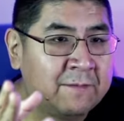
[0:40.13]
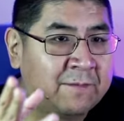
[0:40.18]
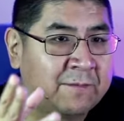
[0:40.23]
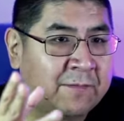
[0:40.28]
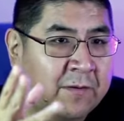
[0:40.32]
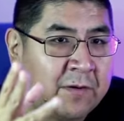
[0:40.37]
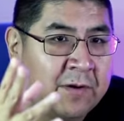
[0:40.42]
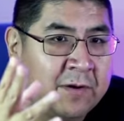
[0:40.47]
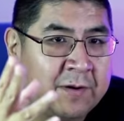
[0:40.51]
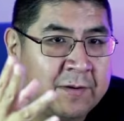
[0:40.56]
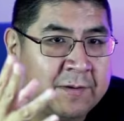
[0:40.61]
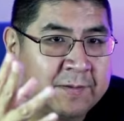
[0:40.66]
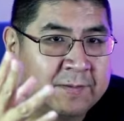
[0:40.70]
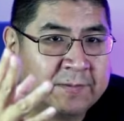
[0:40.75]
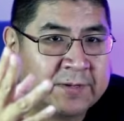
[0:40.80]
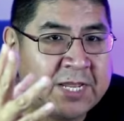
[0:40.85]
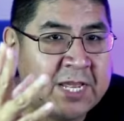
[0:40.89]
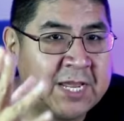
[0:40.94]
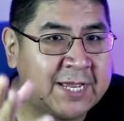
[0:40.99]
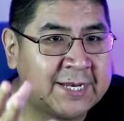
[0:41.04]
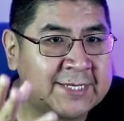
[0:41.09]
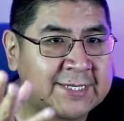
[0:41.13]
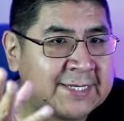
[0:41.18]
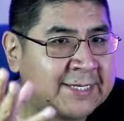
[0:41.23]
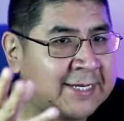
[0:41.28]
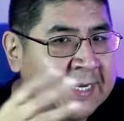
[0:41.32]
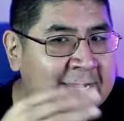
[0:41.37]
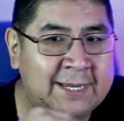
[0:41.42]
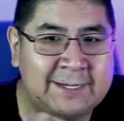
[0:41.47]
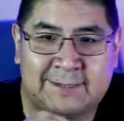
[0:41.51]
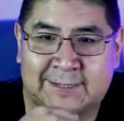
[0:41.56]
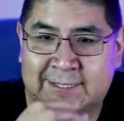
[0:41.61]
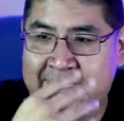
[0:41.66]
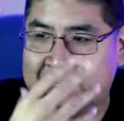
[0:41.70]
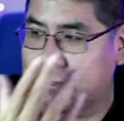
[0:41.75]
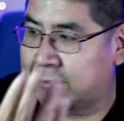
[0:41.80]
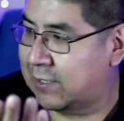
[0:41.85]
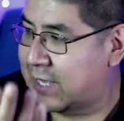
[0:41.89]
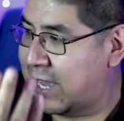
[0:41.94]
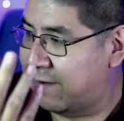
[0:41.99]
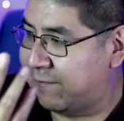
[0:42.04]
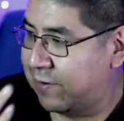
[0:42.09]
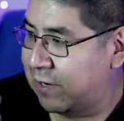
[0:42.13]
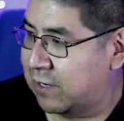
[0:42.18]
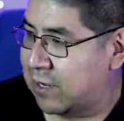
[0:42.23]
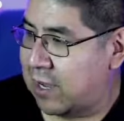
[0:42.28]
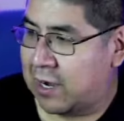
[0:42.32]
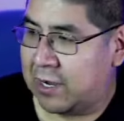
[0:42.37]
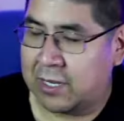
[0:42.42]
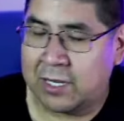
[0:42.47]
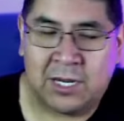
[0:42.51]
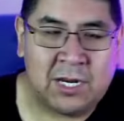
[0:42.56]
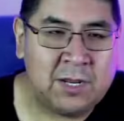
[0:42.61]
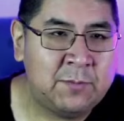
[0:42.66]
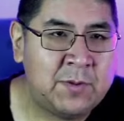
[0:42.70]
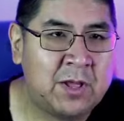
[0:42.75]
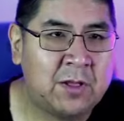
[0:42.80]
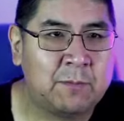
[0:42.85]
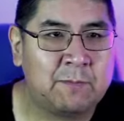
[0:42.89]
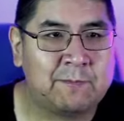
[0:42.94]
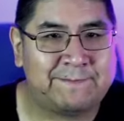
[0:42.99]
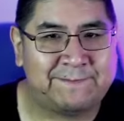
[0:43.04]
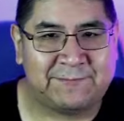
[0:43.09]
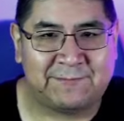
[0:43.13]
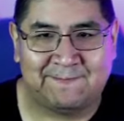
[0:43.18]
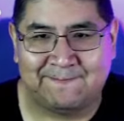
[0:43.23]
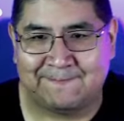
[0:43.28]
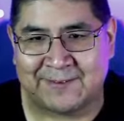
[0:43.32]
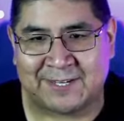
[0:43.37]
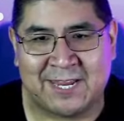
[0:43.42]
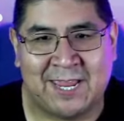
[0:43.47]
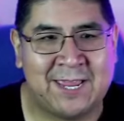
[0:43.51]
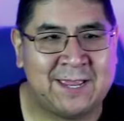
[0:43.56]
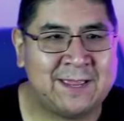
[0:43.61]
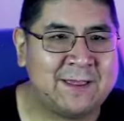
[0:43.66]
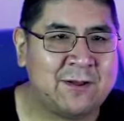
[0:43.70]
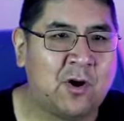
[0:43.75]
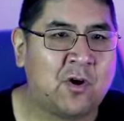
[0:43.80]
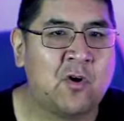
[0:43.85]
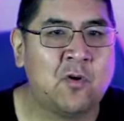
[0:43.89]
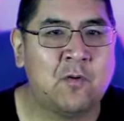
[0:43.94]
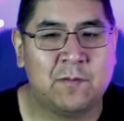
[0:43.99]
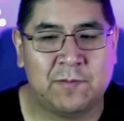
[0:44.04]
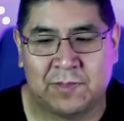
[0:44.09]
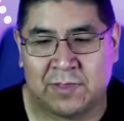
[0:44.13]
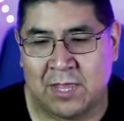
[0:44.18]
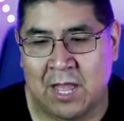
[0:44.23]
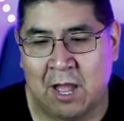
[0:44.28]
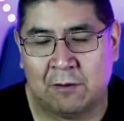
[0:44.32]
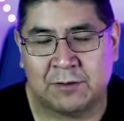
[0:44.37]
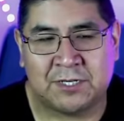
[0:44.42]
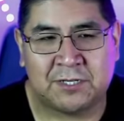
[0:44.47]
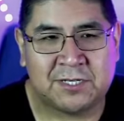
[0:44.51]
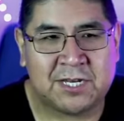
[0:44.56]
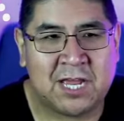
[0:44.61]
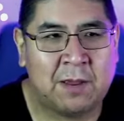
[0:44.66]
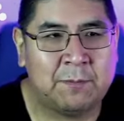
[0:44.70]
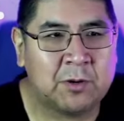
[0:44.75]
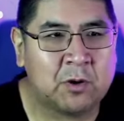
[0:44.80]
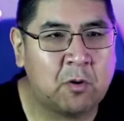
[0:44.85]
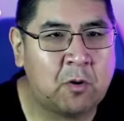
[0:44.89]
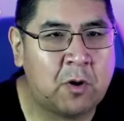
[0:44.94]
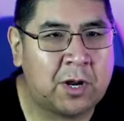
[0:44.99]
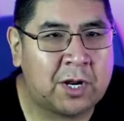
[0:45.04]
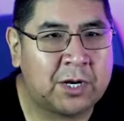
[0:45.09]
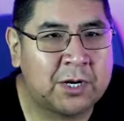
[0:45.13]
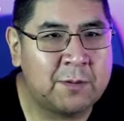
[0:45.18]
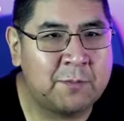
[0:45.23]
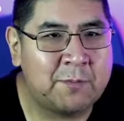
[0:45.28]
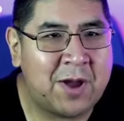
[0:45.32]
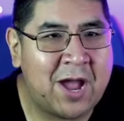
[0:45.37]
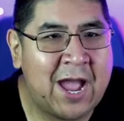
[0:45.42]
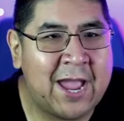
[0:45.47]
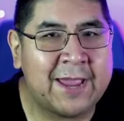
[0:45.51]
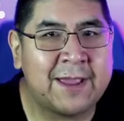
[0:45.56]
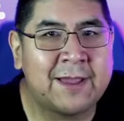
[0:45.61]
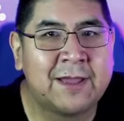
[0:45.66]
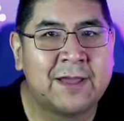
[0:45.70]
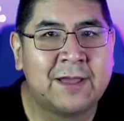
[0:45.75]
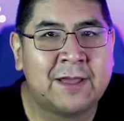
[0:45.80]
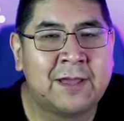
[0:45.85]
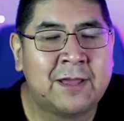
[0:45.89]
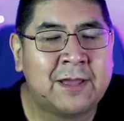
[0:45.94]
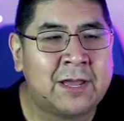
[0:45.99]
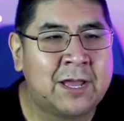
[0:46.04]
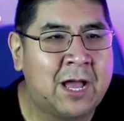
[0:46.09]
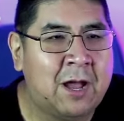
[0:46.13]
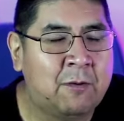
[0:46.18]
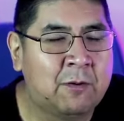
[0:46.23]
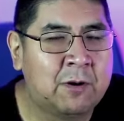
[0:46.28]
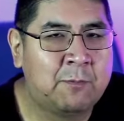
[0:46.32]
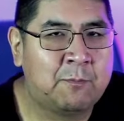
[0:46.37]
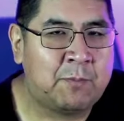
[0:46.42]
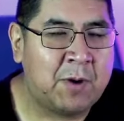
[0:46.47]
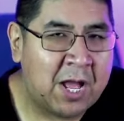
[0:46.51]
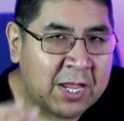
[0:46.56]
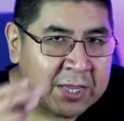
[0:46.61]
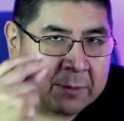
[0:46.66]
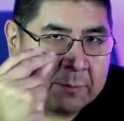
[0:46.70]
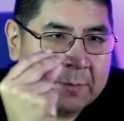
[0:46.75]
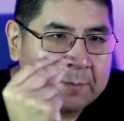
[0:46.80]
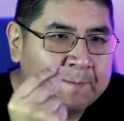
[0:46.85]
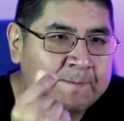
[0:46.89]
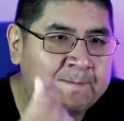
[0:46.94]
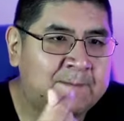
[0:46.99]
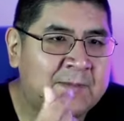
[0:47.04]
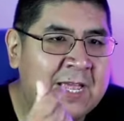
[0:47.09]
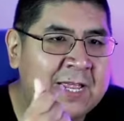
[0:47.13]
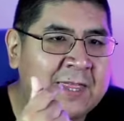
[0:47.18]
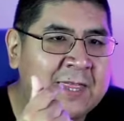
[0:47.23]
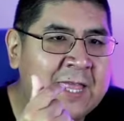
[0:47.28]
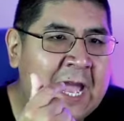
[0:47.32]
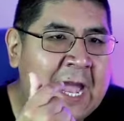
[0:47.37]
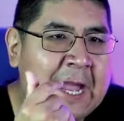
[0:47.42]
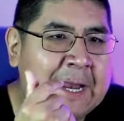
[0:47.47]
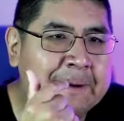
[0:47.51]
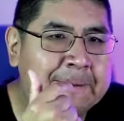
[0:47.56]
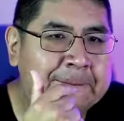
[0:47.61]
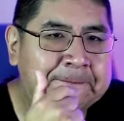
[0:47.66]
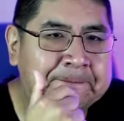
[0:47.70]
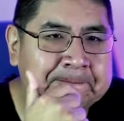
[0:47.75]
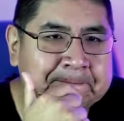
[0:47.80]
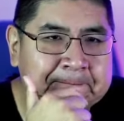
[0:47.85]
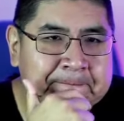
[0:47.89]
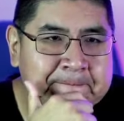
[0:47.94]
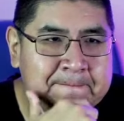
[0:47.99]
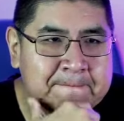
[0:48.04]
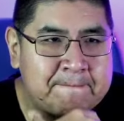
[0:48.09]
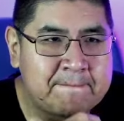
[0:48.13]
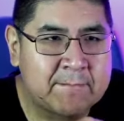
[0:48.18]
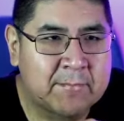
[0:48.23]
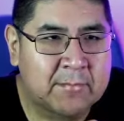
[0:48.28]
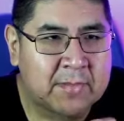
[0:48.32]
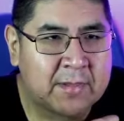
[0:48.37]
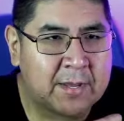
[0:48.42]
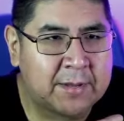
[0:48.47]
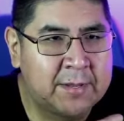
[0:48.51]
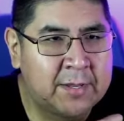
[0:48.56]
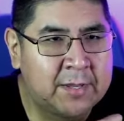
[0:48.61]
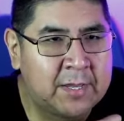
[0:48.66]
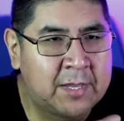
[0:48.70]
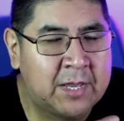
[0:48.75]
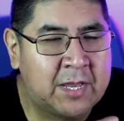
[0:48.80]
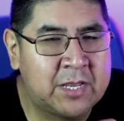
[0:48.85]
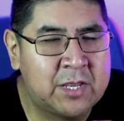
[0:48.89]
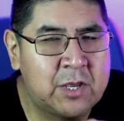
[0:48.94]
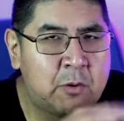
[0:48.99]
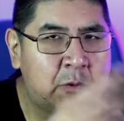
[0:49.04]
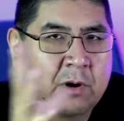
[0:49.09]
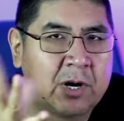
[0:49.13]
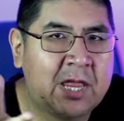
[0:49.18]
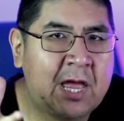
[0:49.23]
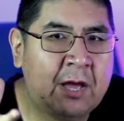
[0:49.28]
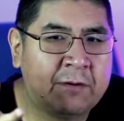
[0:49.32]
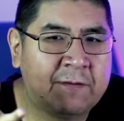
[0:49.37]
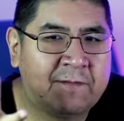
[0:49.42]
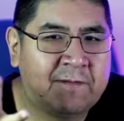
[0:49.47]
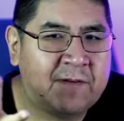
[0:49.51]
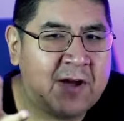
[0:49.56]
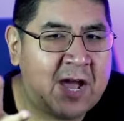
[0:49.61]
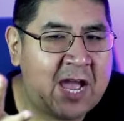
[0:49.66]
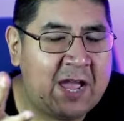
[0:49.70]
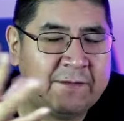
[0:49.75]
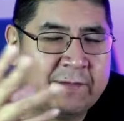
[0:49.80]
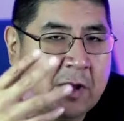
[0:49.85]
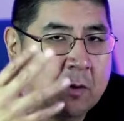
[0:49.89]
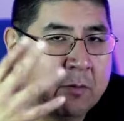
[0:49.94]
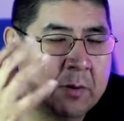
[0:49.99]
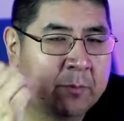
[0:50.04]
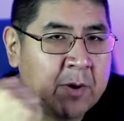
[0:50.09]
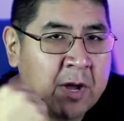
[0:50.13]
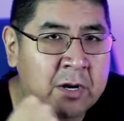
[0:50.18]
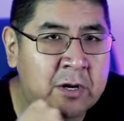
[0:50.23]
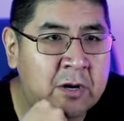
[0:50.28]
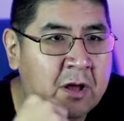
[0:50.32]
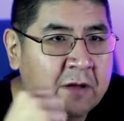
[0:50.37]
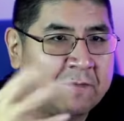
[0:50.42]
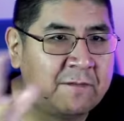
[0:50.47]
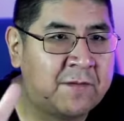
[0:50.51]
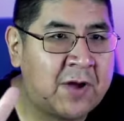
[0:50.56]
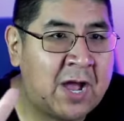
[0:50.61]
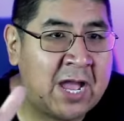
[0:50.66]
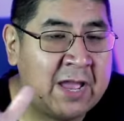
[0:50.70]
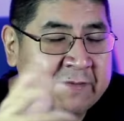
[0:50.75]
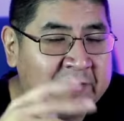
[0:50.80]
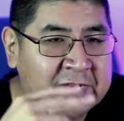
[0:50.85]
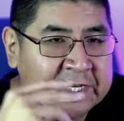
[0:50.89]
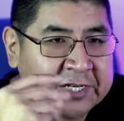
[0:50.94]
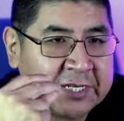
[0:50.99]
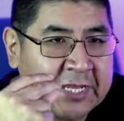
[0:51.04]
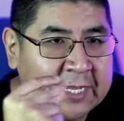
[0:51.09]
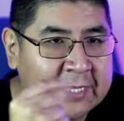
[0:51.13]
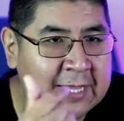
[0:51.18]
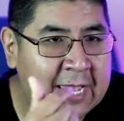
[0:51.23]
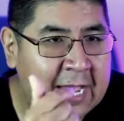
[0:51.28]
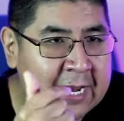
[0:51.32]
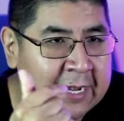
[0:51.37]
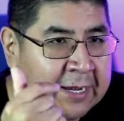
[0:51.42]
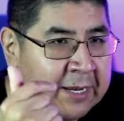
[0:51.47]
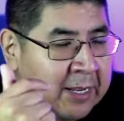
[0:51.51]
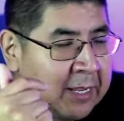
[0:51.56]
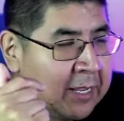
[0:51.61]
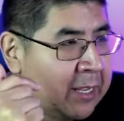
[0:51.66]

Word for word: for tickets. And I still haven't got an email saying, oh, now's your time to go on and buy. I would have bought them like that. Uh, you were allowed five. I would have bought them all five, just like that.